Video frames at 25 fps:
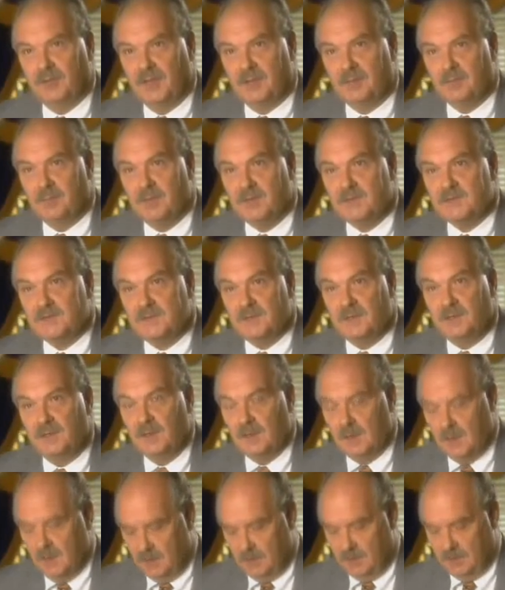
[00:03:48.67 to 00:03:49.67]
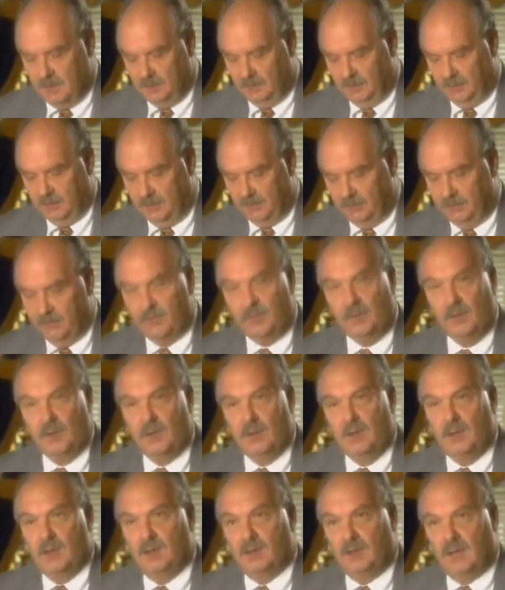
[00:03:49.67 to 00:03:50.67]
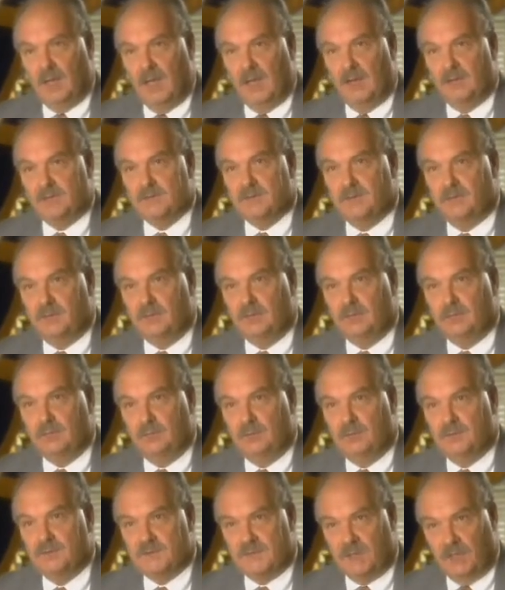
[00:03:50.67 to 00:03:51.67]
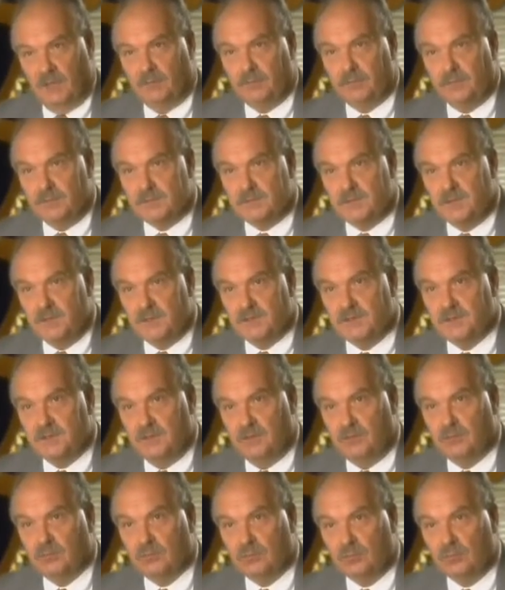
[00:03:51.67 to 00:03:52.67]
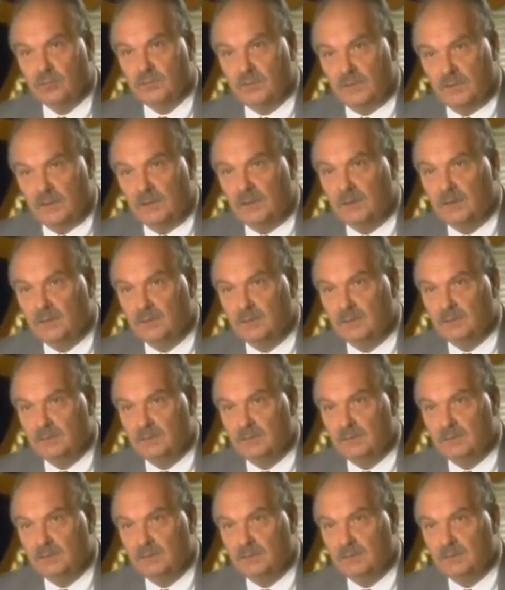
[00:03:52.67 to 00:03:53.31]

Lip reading: They'd missed it, and they'd lived lives of selfishness and cruelty.